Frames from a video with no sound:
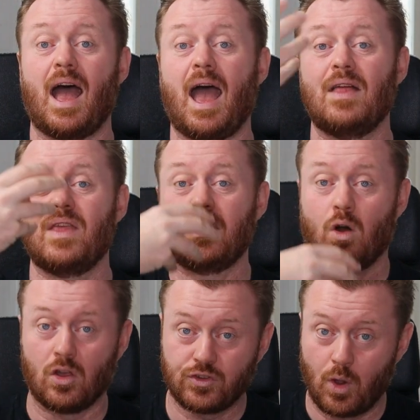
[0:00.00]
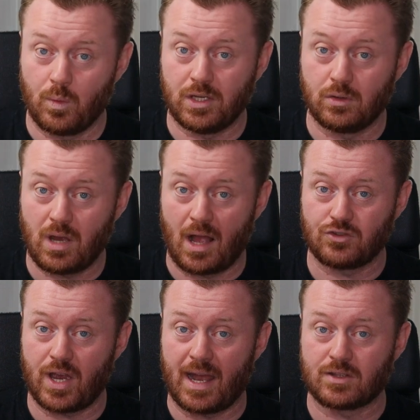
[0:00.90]
And then also we do
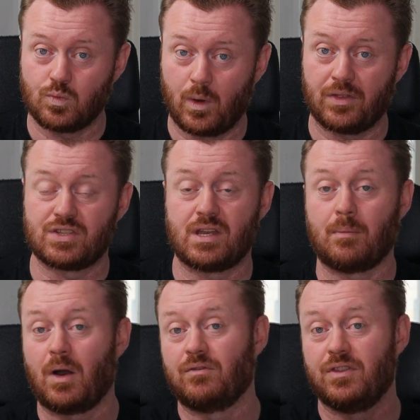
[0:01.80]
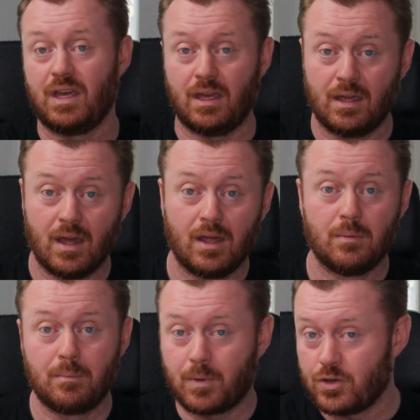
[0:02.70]
contracts with some of the
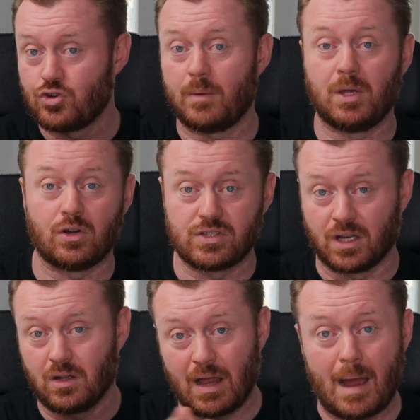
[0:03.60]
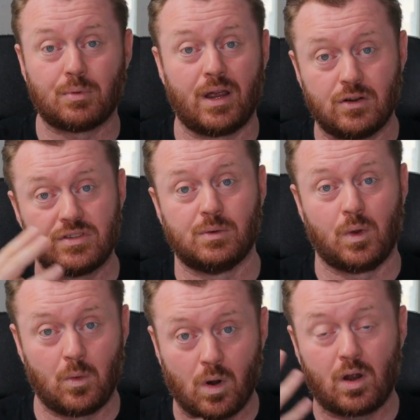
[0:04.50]
contributors and collaborators that
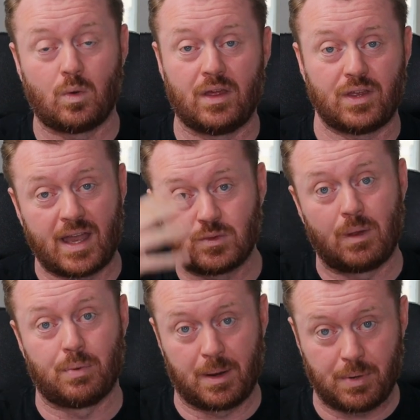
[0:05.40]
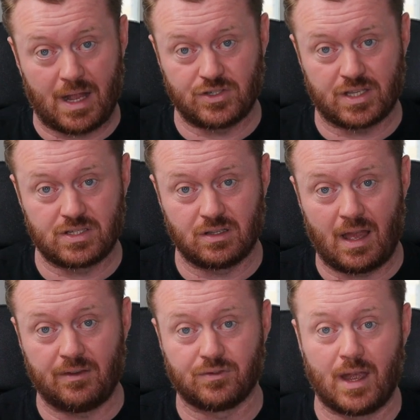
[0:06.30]
we work with as we bring projects to
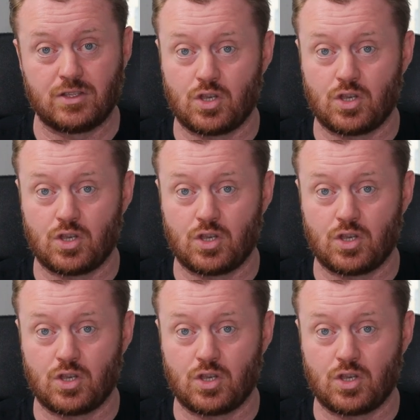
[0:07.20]
life, right?